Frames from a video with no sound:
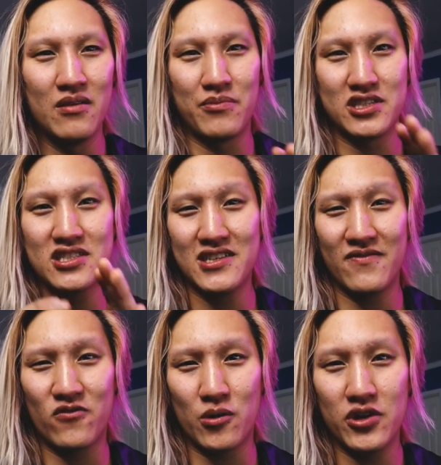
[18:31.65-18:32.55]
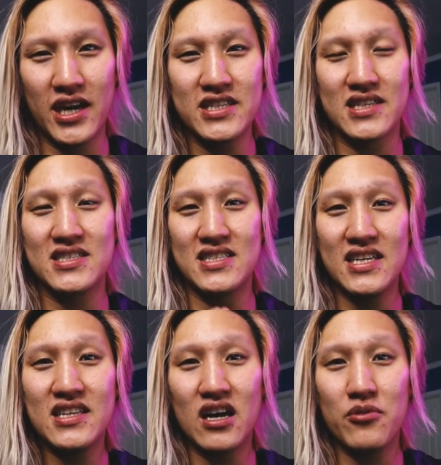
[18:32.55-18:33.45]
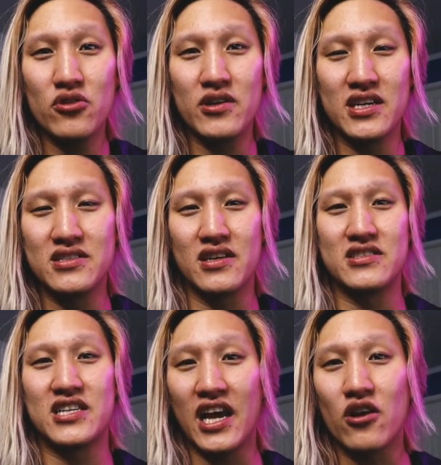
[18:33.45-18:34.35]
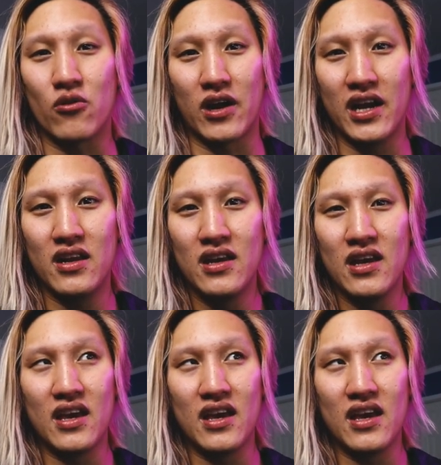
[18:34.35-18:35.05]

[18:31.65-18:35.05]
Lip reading: But just to inform you guys, the CW is a channel, right?